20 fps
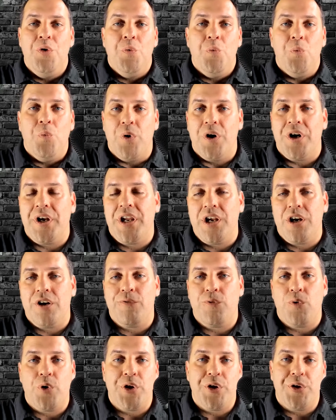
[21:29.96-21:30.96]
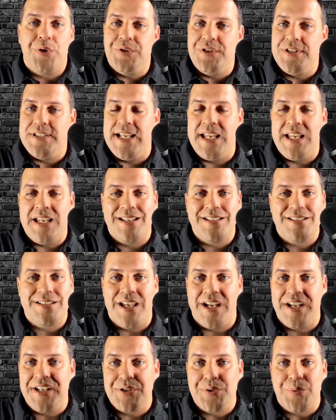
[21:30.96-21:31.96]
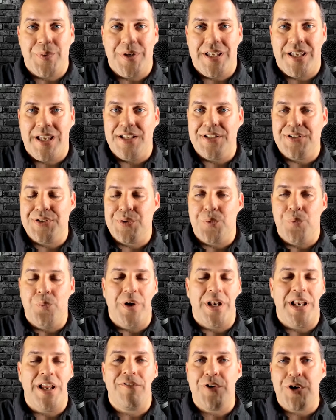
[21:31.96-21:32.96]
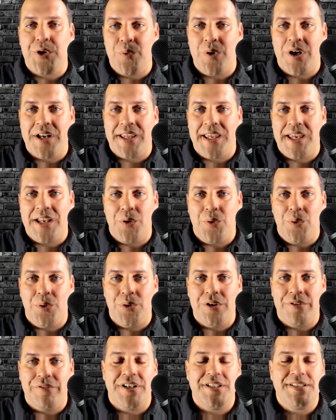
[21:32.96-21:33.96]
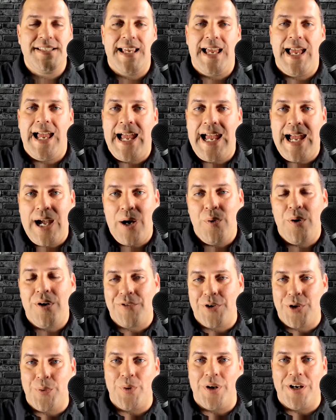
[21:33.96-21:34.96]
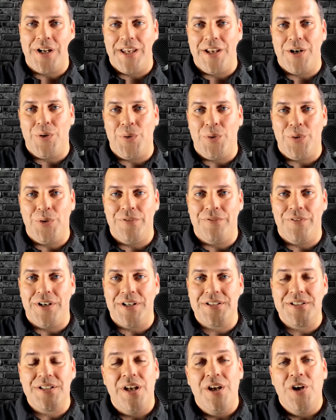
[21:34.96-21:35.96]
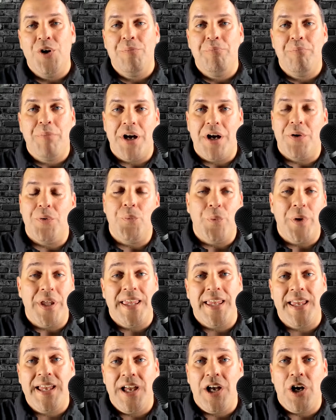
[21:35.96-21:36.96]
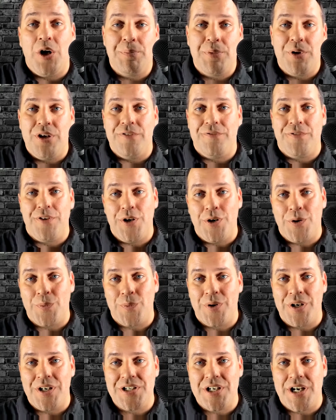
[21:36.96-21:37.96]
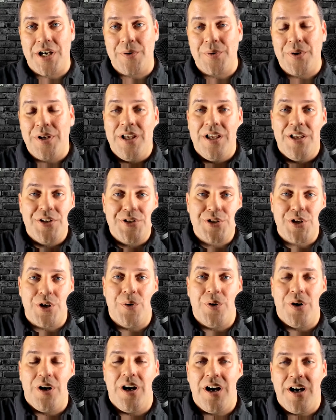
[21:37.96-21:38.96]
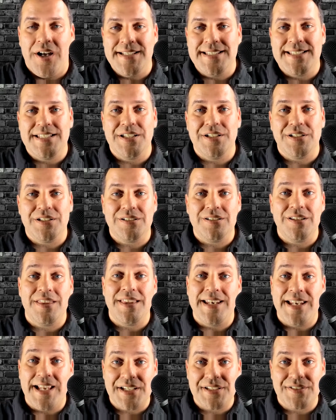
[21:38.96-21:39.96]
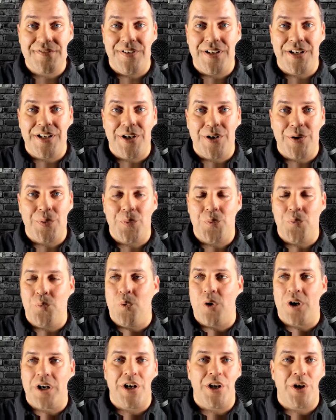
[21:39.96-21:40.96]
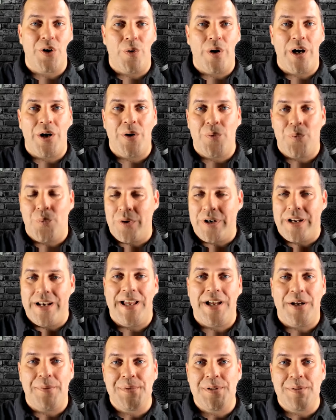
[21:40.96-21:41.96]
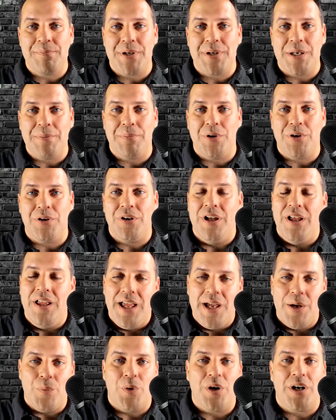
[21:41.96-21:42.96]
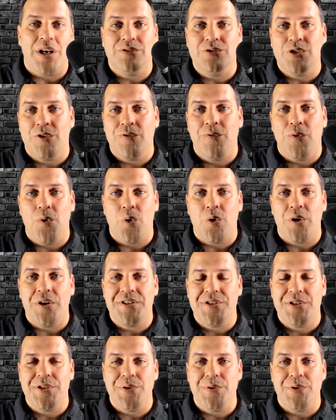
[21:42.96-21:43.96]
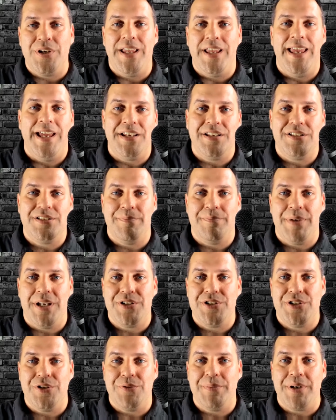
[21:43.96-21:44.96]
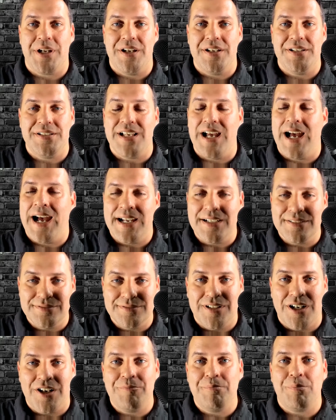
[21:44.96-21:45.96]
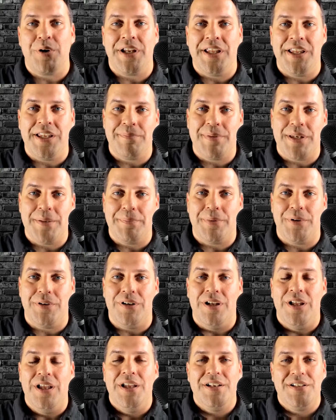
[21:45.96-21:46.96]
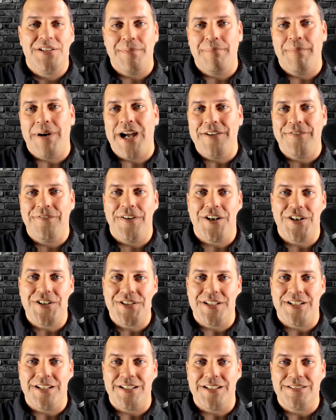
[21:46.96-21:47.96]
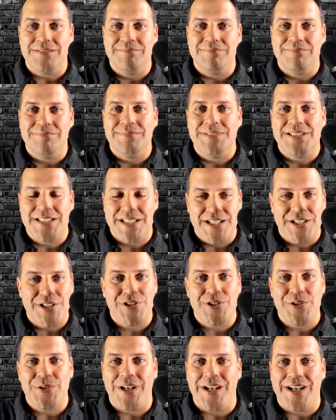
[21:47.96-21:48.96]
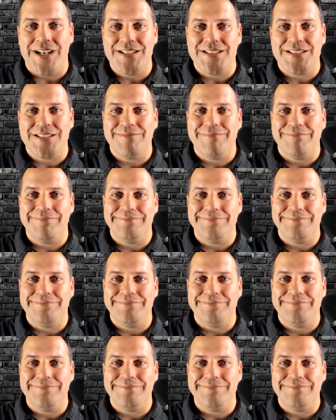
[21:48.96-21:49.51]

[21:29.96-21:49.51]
We're here for you days, nights, weekends, whenever you want to get a hold of us, however you want to get a hold of us. But we can't help you if you don't reach out. So until the next video, we're going to go out, we're going to help some people, and we're going to look forward to getting to meet you because I love bringing people to my fair city. See you soon, guys.